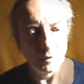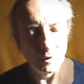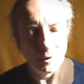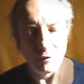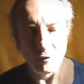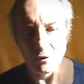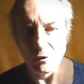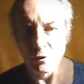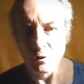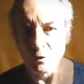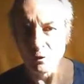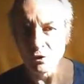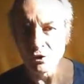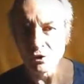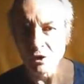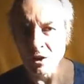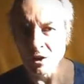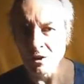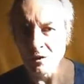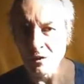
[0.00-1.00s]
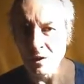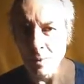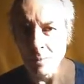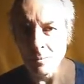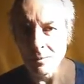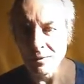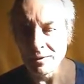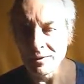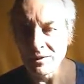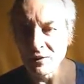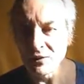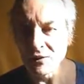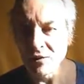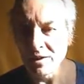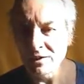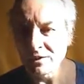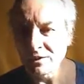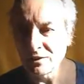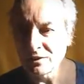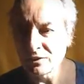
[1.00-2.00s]
If you don't share somebody's
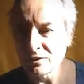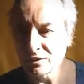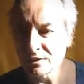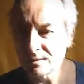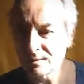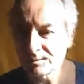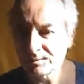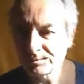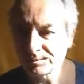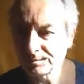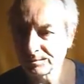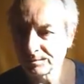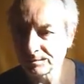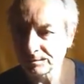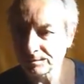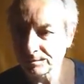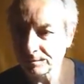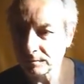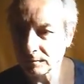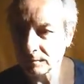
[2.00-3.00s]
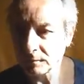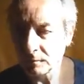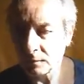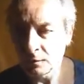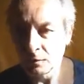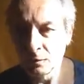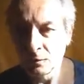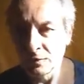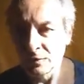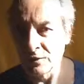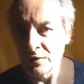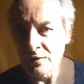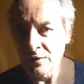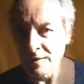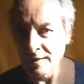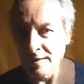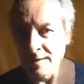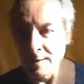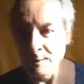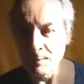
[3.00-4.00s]
fetish, you can
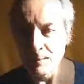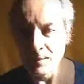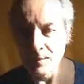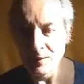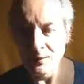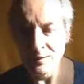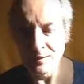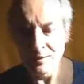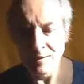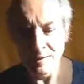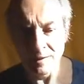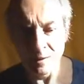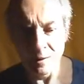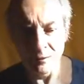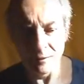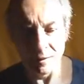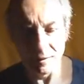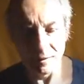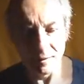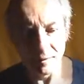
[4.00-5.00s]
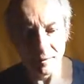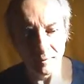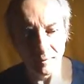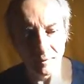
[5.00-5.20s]
see the absurdity of it.